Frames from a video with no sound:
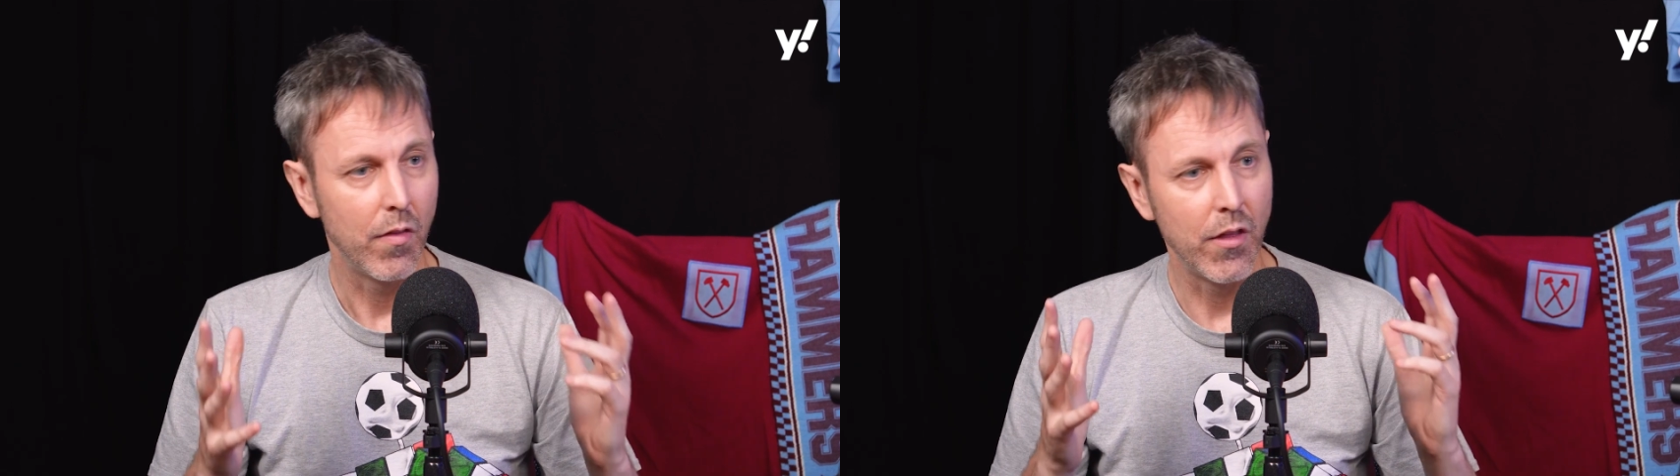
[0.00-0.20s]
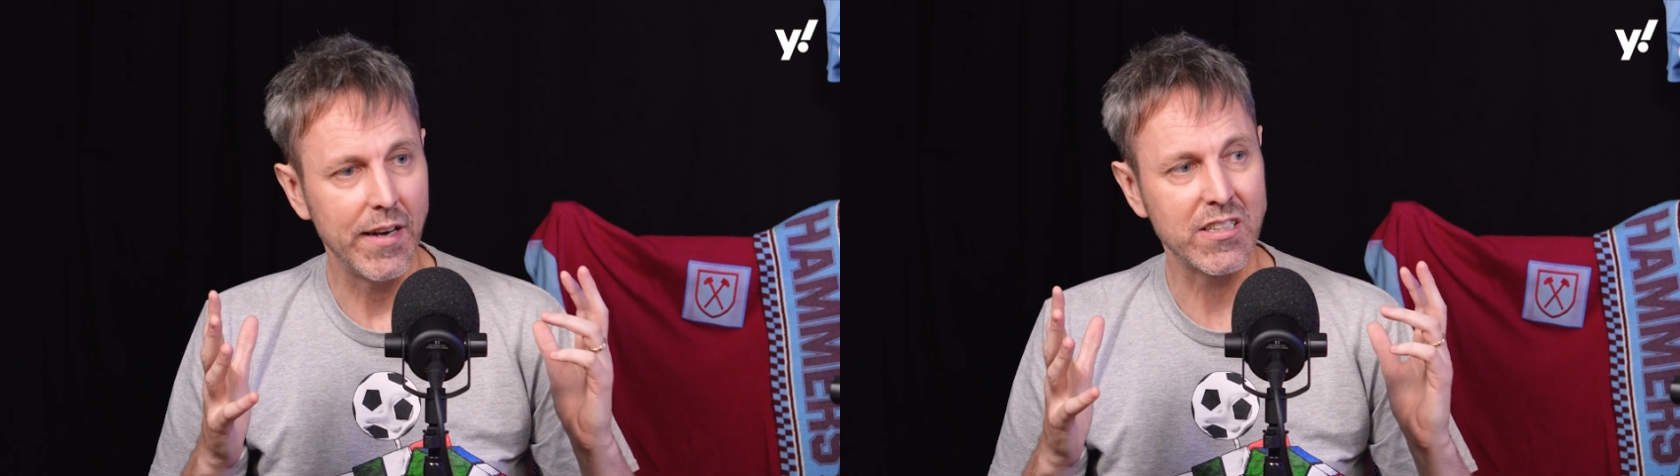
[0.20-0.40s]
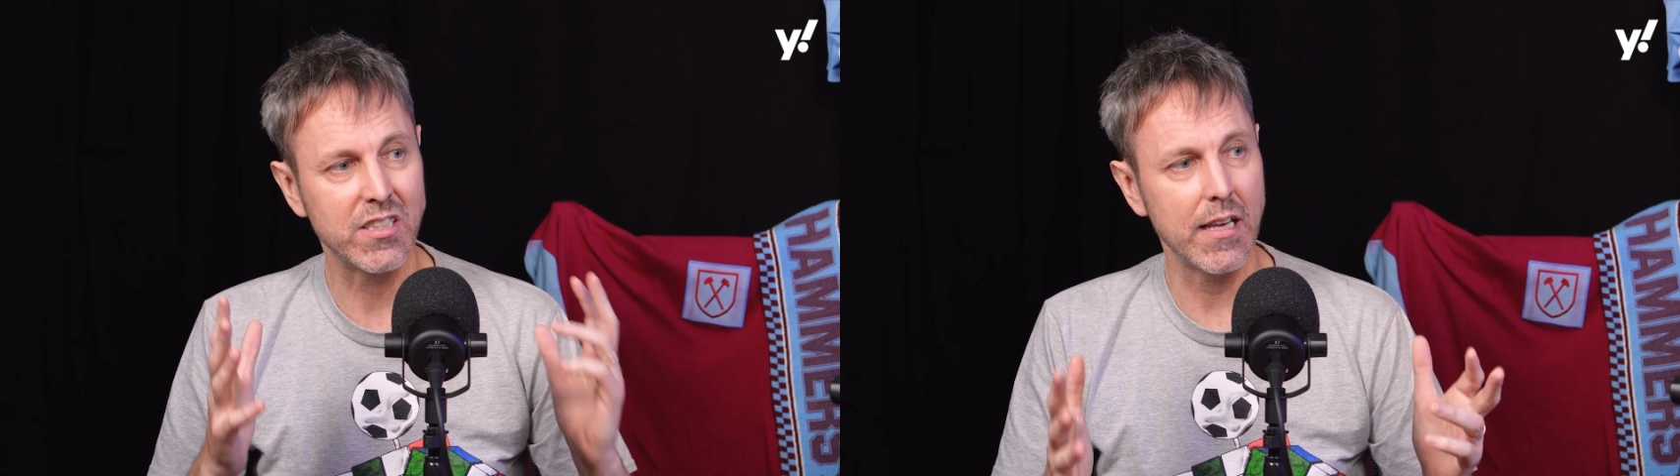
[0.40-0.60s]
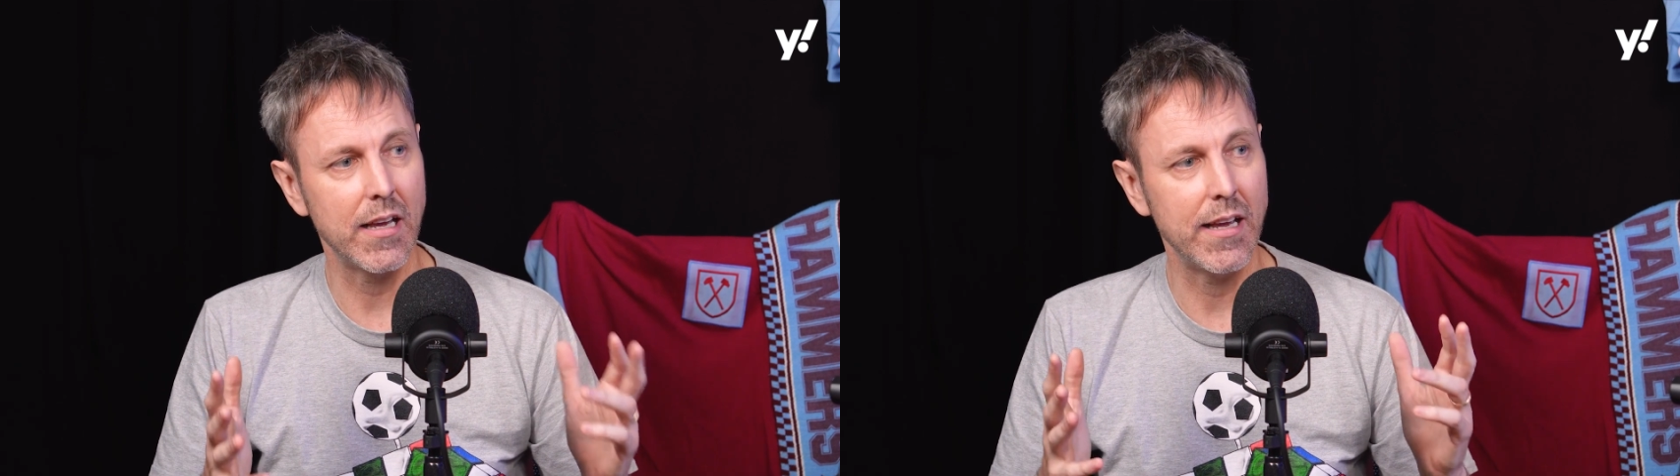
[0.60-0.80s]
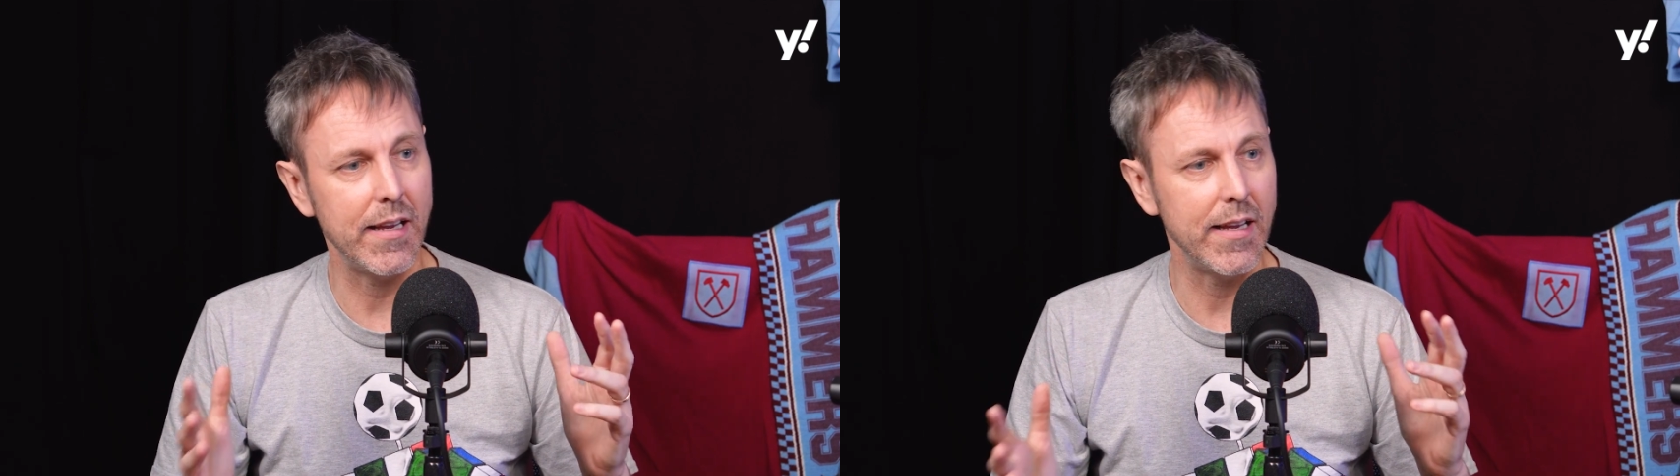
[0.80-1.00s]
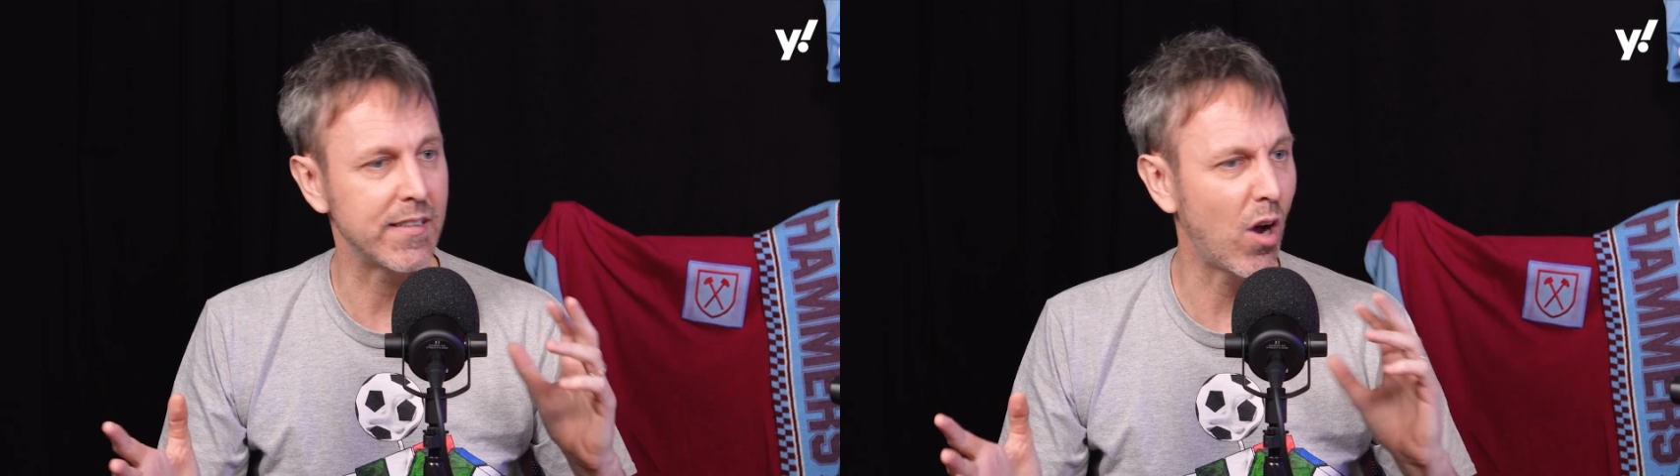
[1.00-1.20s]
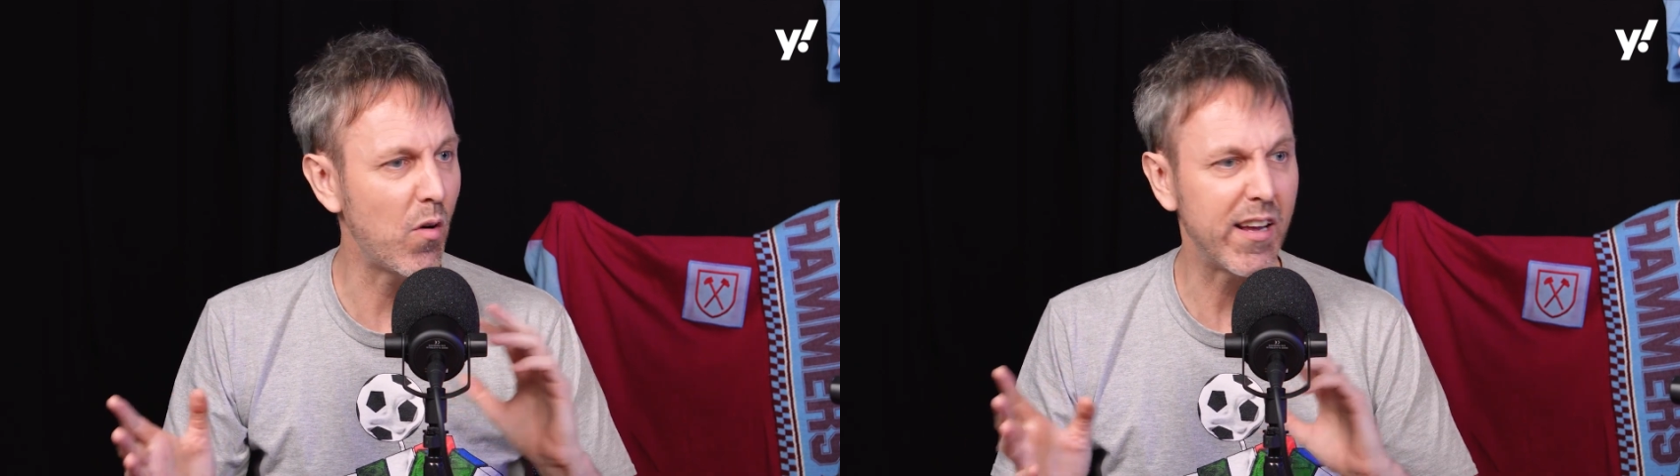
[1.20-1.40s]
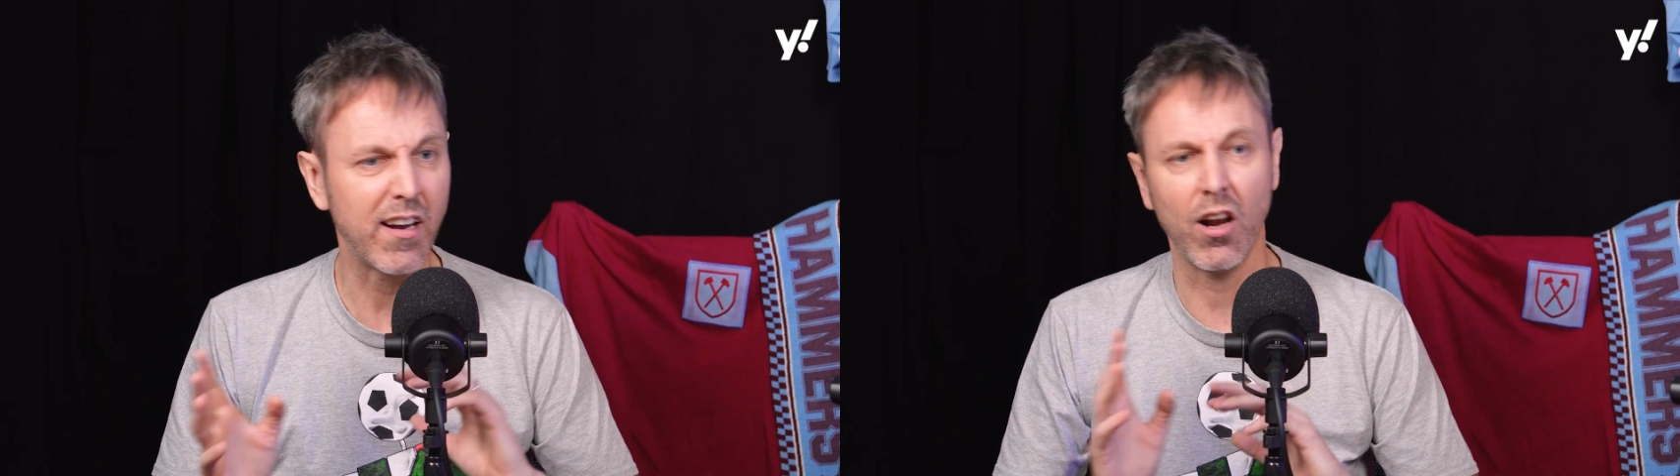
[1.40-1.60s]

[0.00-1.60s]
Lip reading: that is only